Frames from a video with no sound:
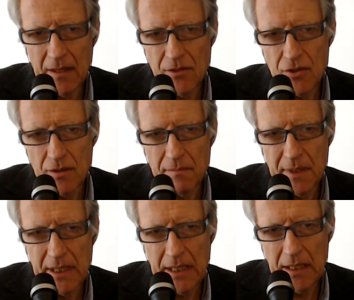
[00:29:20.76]
in
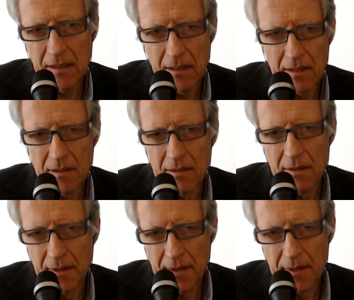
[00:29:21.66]
Germany,
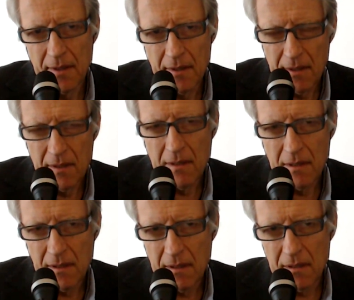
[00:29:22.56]

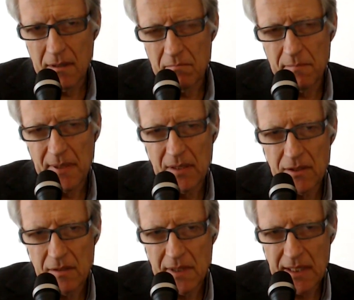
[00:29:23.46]
in
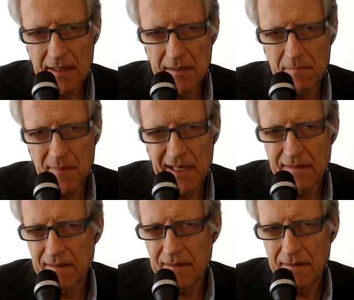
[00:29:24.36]
Belgium, and other
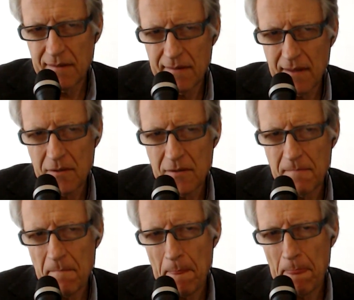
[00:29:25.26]
places. So
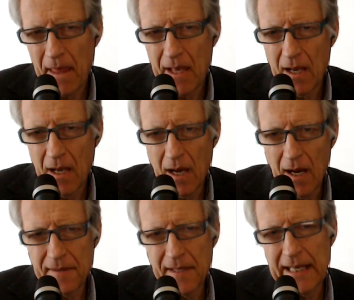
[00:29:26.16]

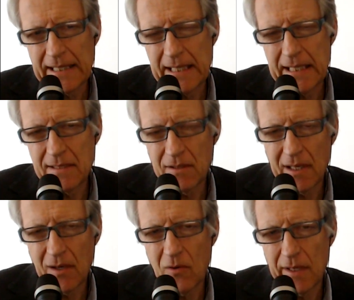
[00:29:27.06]
I think it's
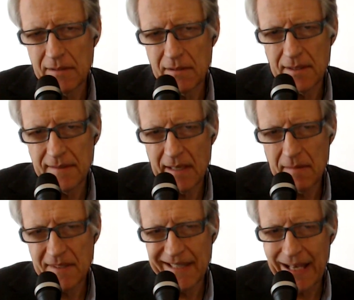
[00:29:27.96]
not quite on the
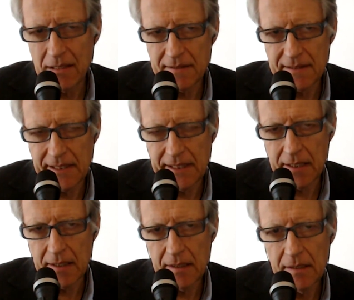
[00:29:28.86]
same scale as
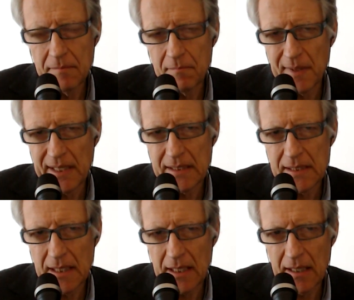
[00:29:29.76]
here,
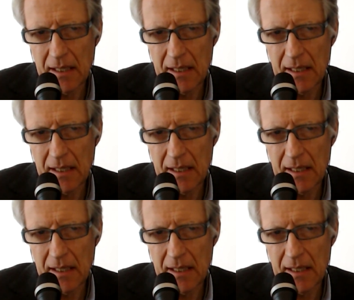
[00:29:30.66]
but